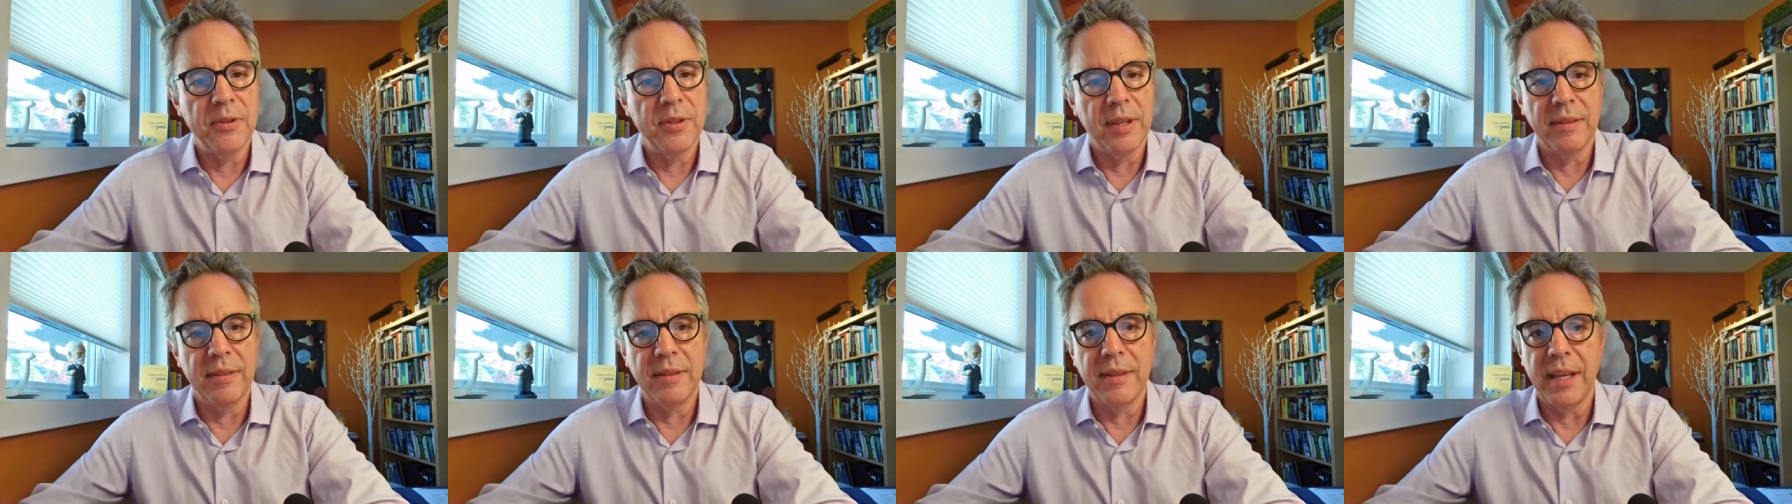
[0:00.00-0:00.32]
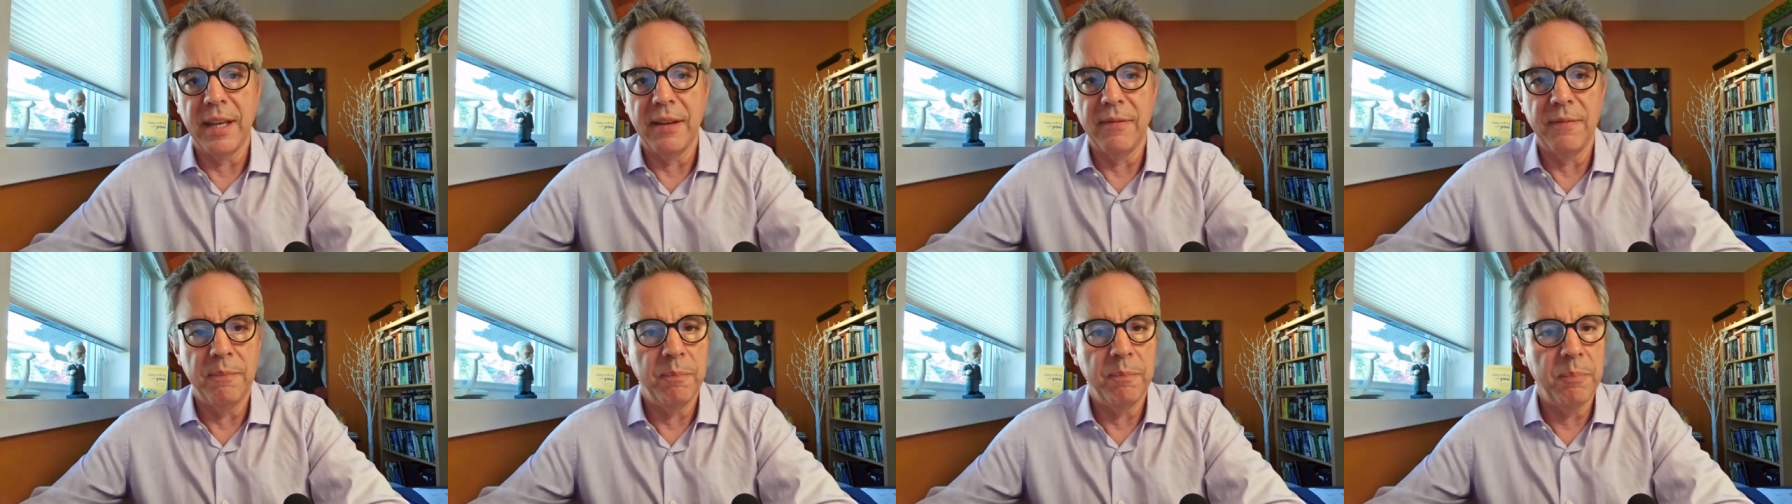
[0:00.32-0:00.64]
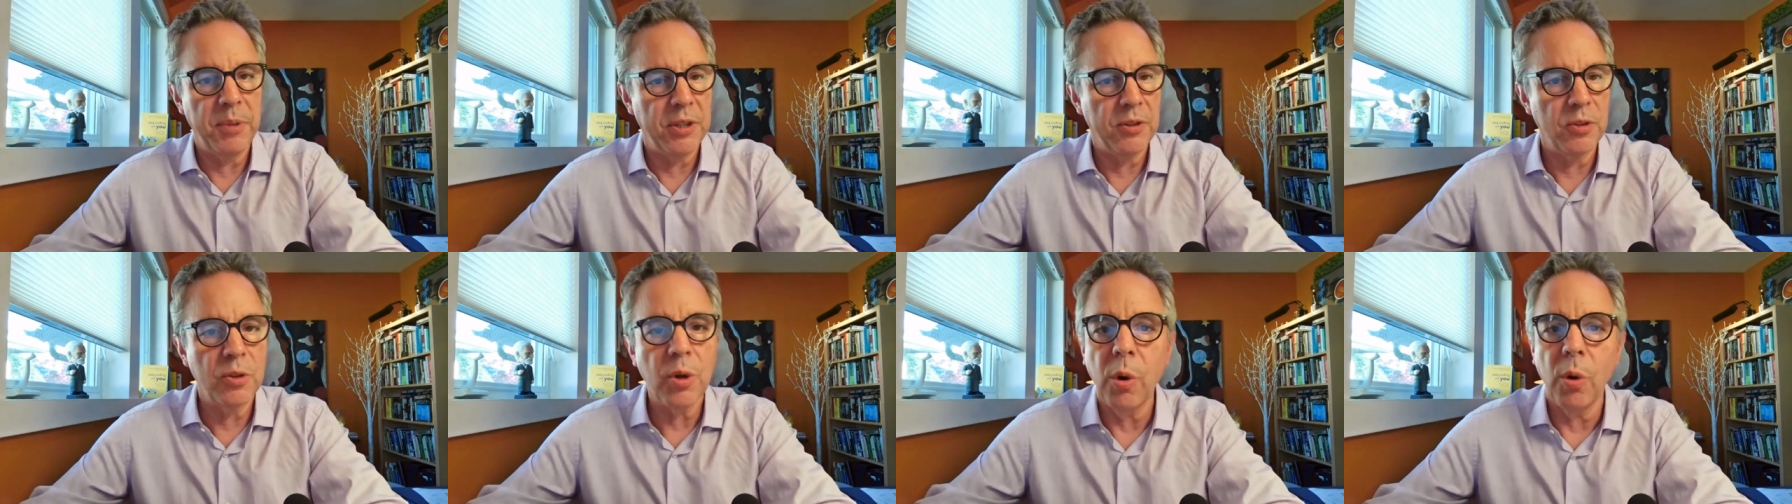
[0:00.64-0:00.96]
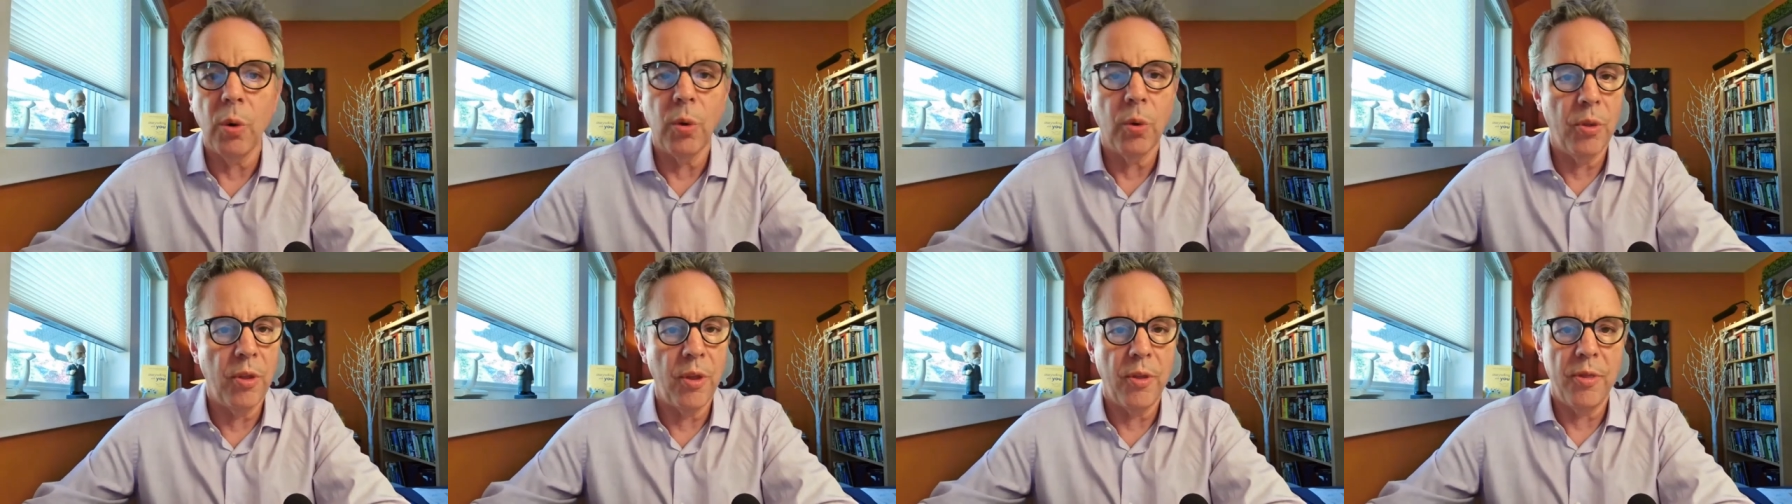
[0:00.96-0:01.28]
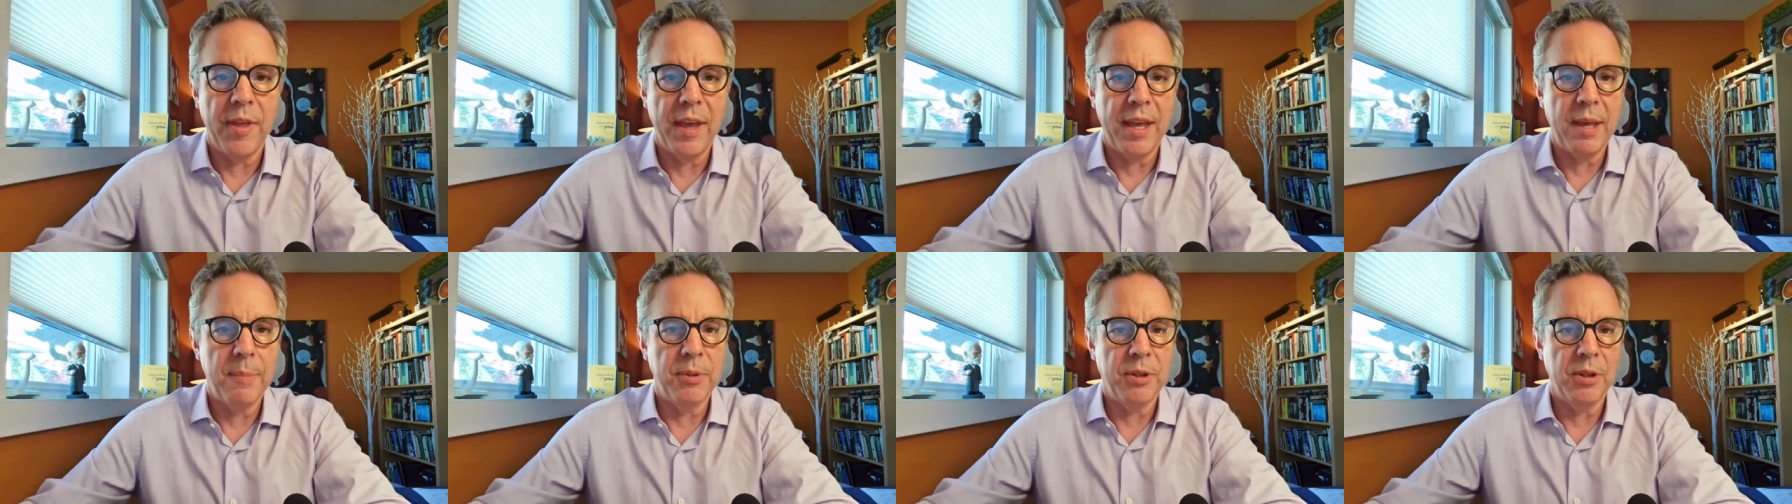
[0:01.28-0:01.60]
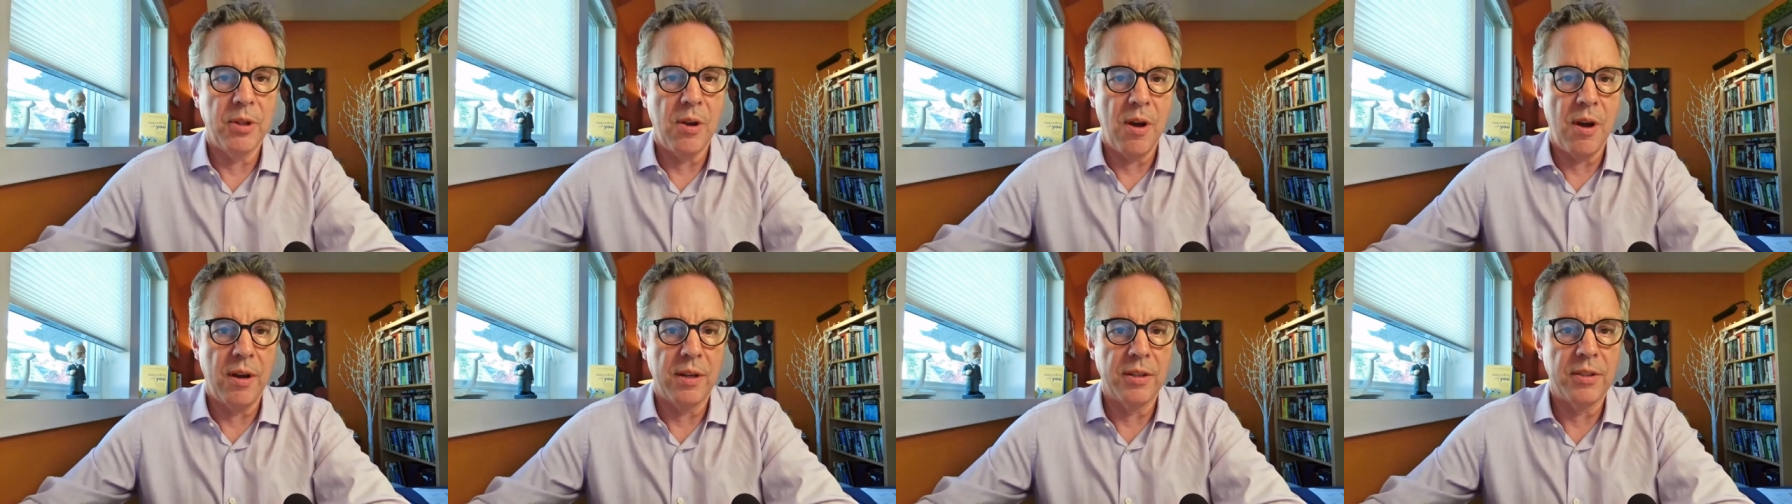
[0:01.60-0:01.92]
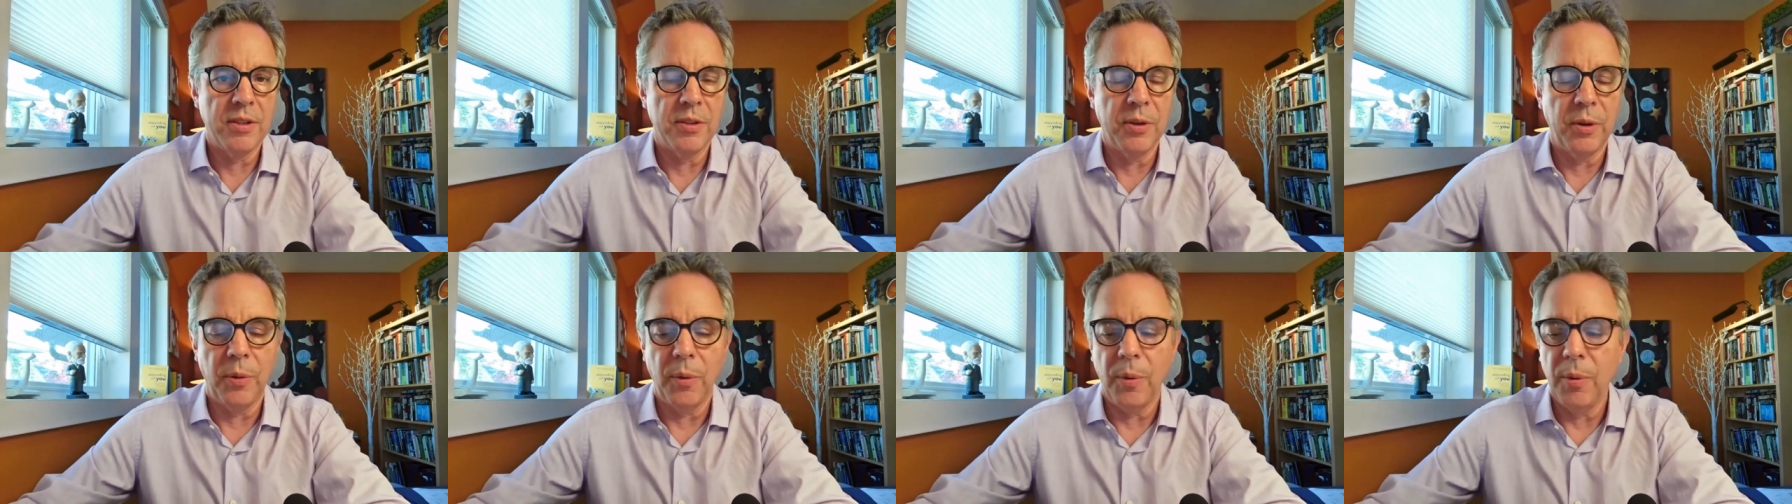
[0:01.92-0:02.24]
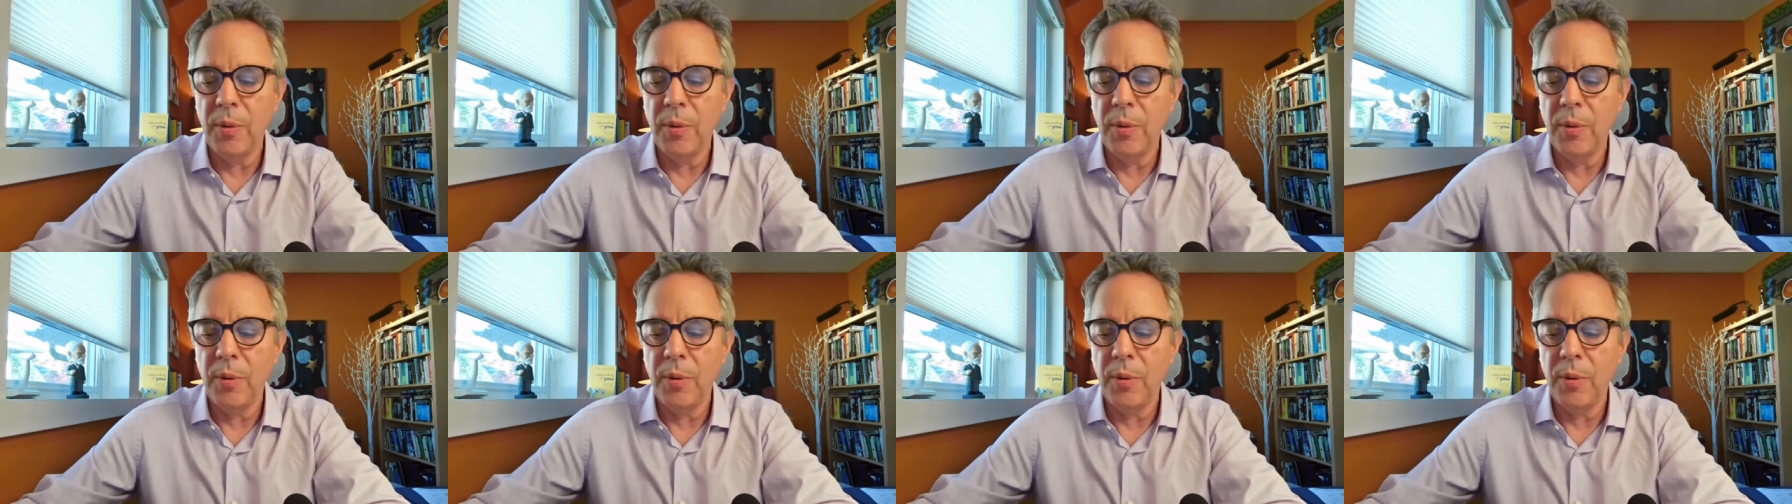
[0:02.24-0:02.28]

that they've been told that they belong to.